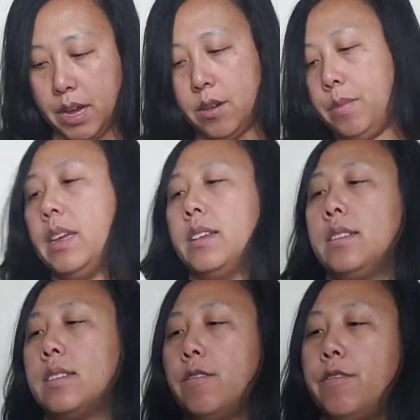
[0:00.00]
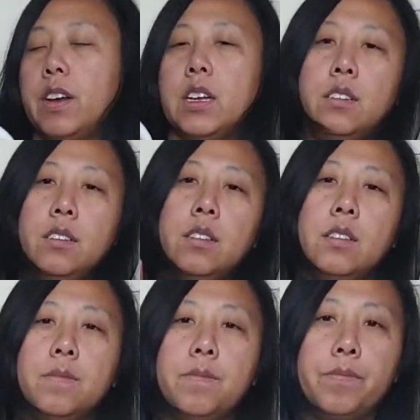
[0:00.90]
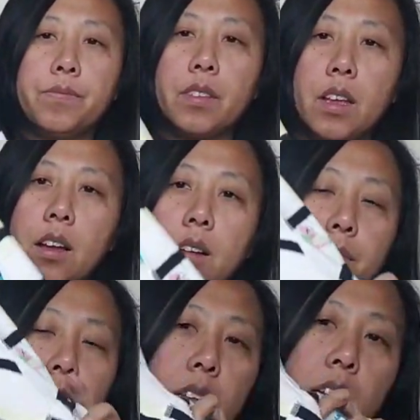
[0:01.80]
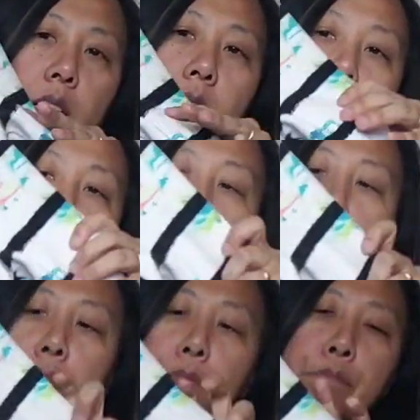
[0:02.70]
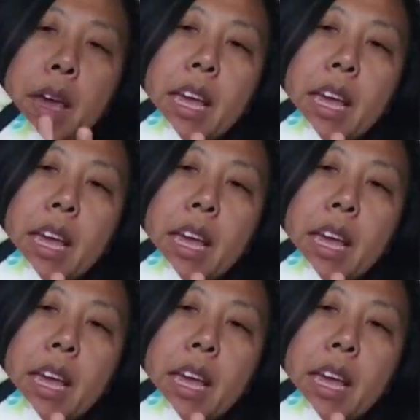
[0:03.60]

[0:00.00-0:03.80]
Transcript: because it's a fun um, paint